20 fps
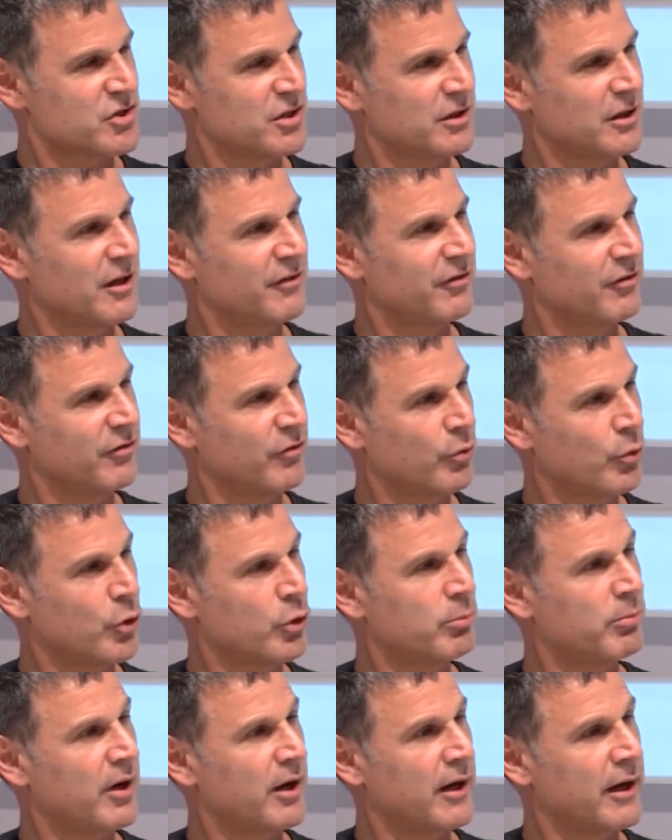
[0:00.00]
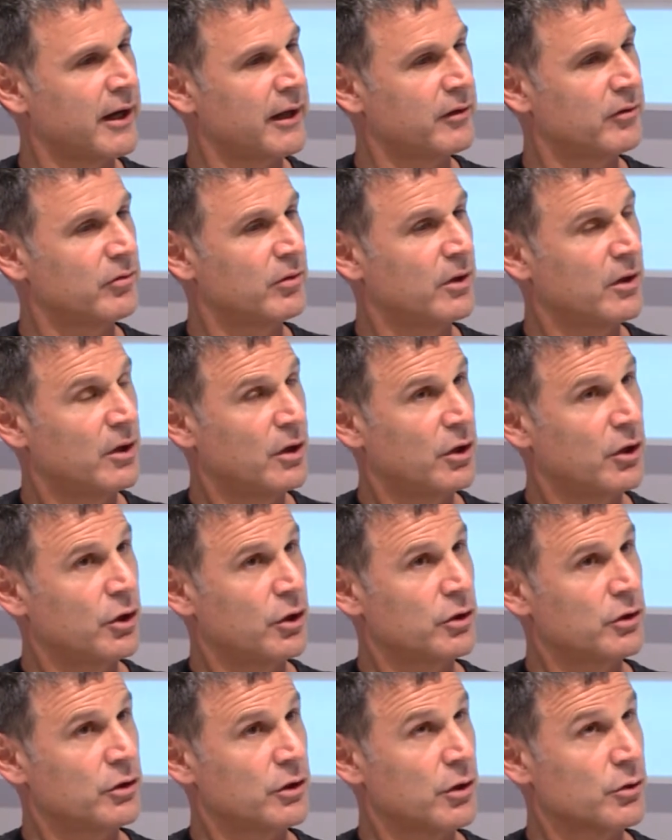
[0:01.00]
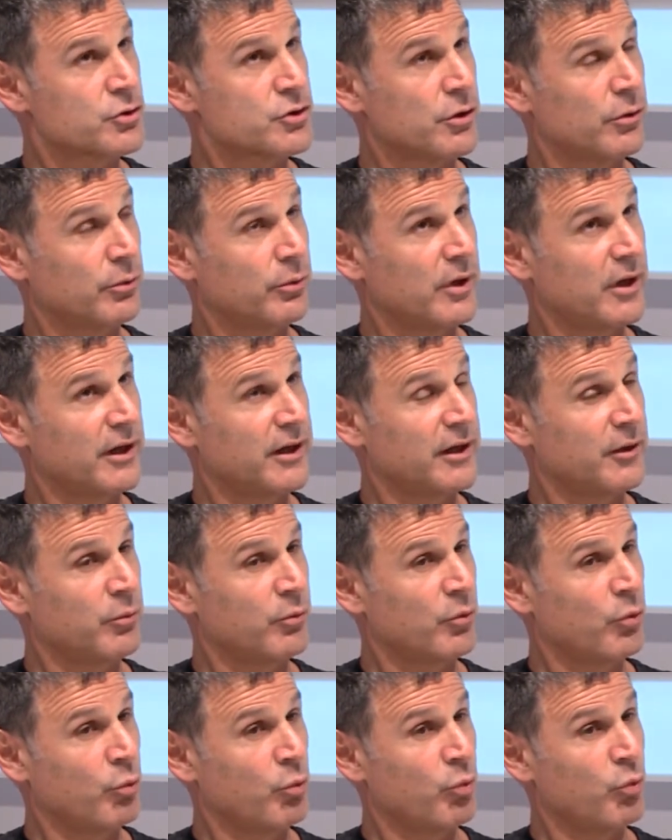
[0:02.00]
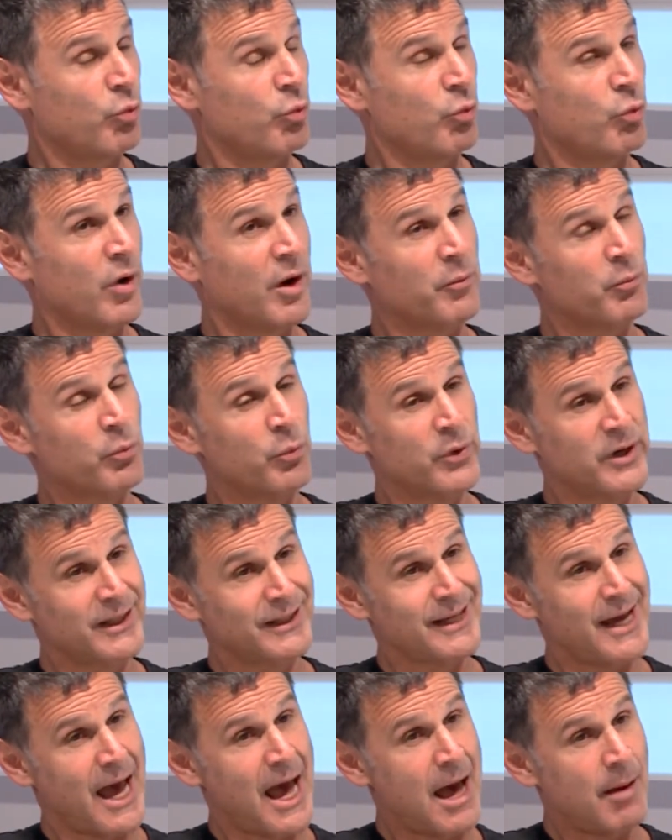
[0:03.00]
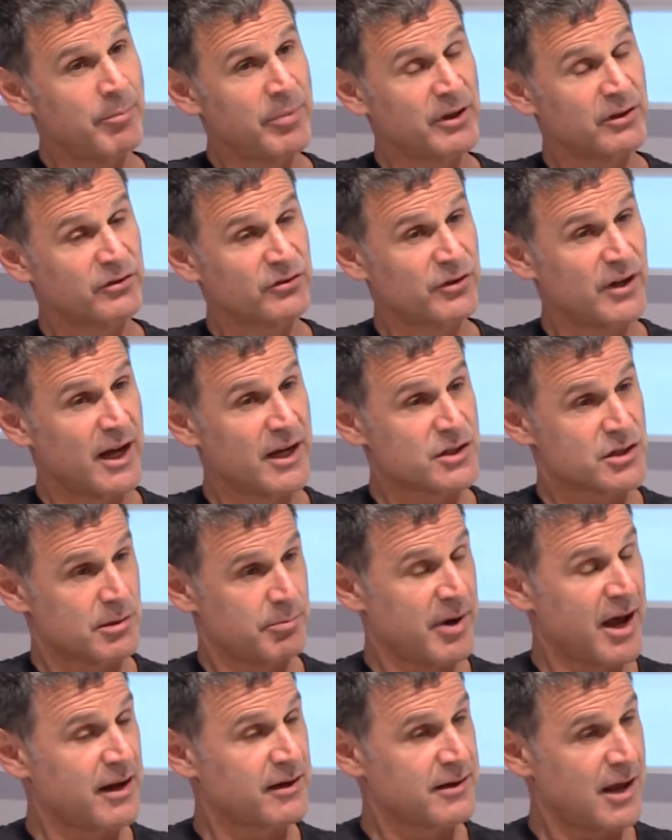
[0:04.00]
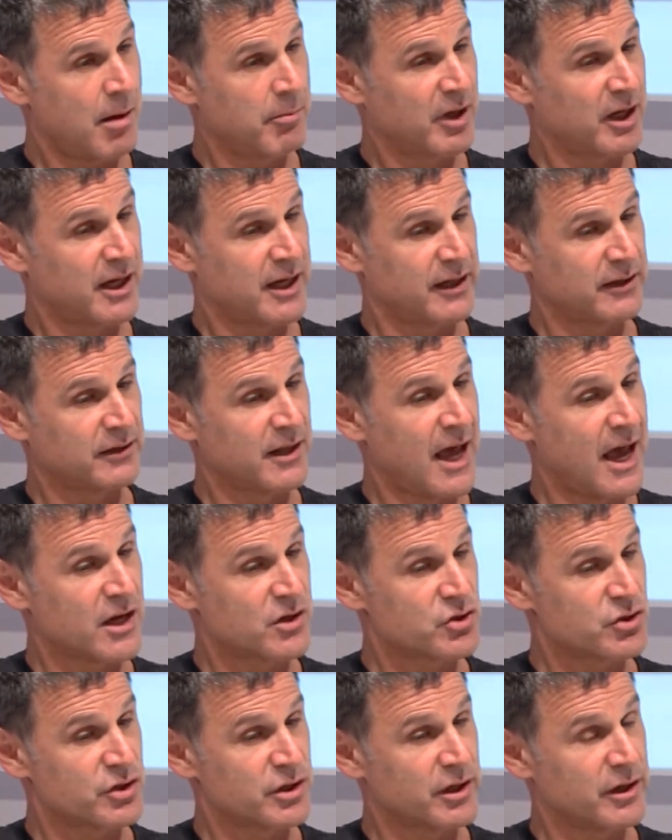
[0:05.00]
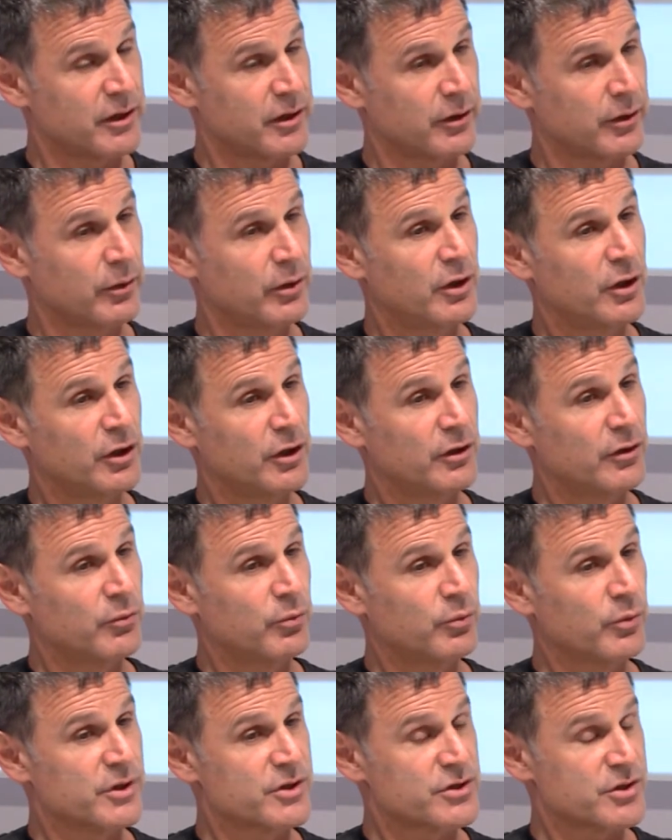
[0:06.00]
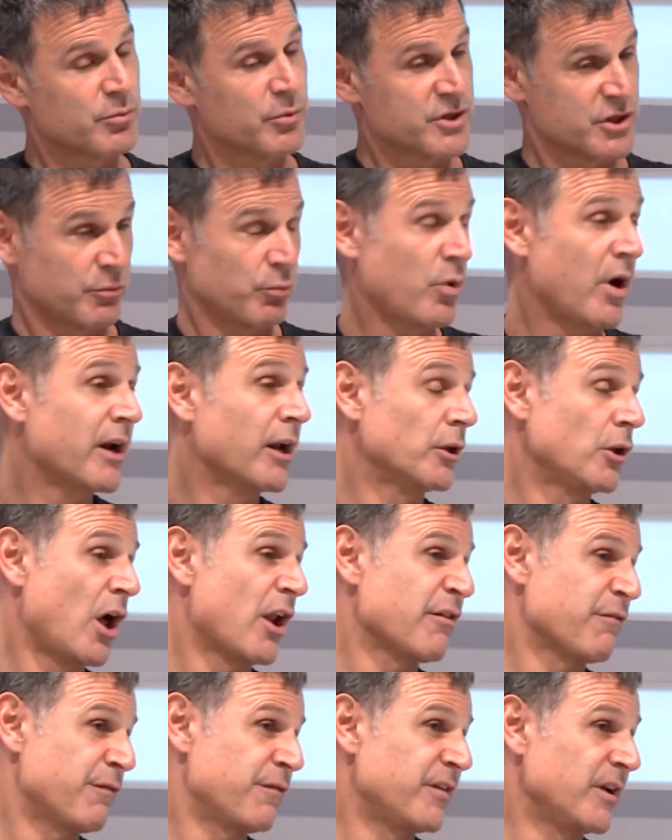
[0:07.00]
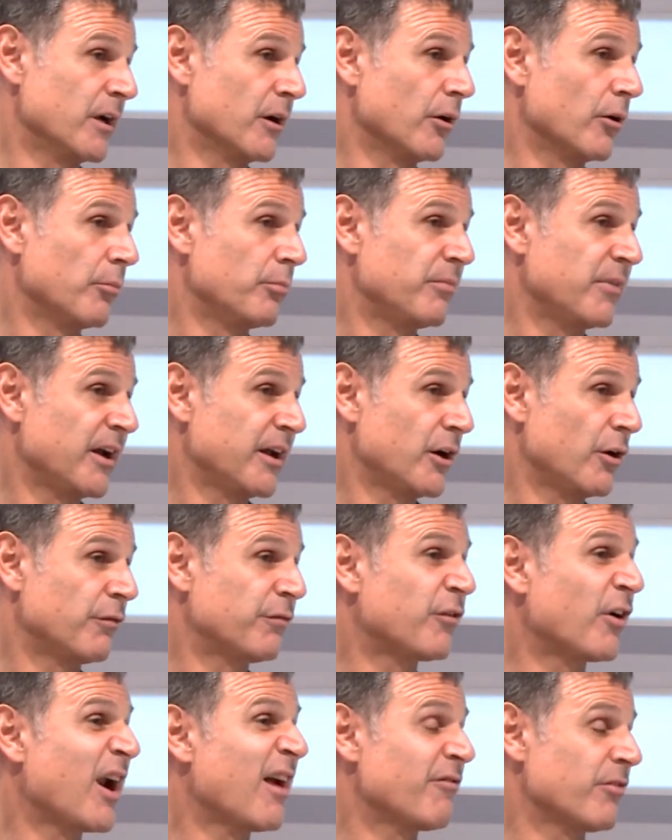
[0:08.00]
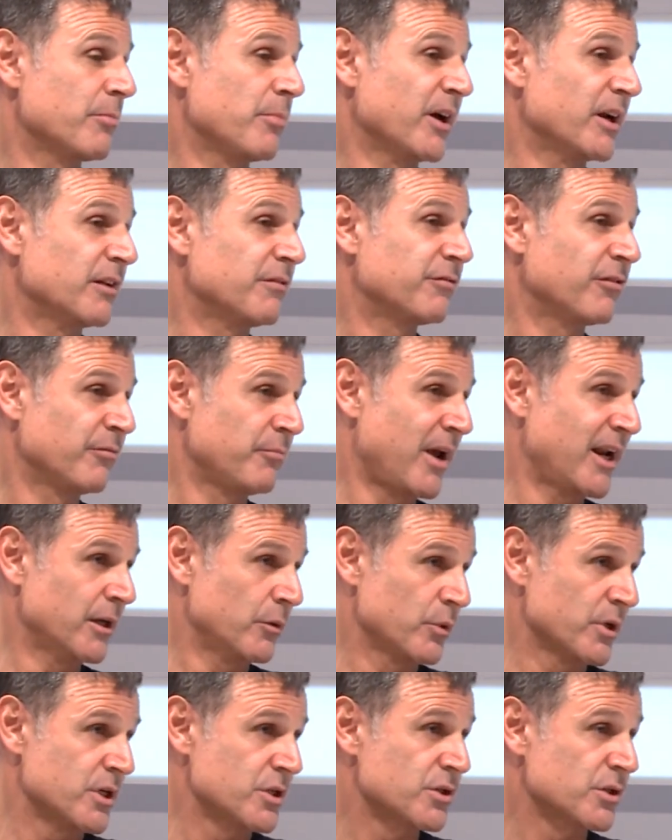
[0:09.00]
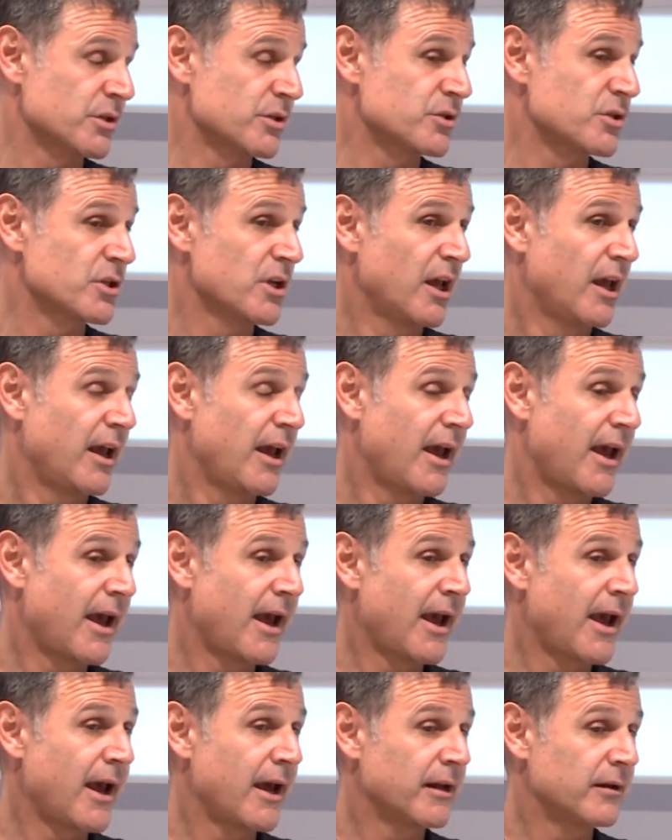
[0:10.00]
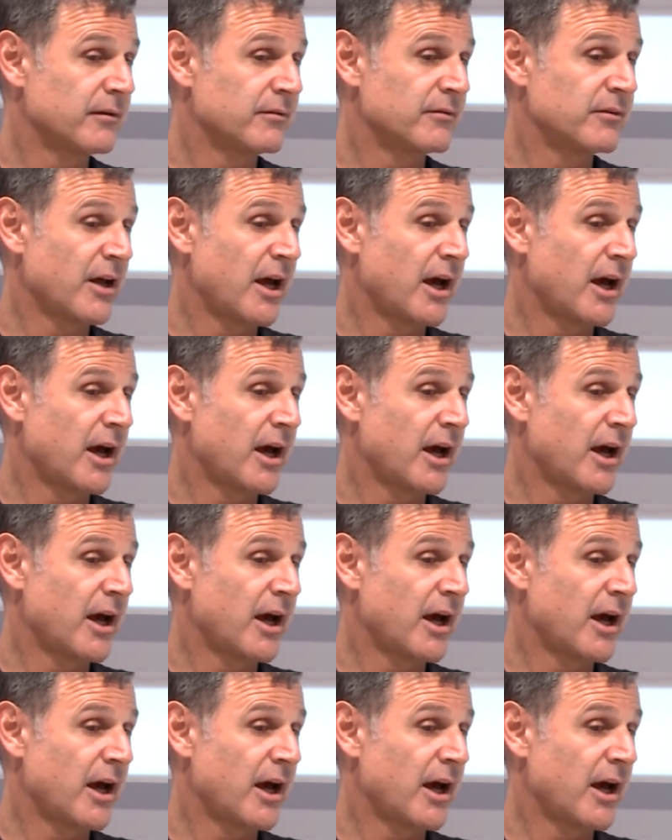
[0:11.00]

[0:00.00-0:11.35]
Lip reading: the love of Aruba. And, so what really happened as the pandemic hit last year was a lot of fear, for everybody, for many reasons. And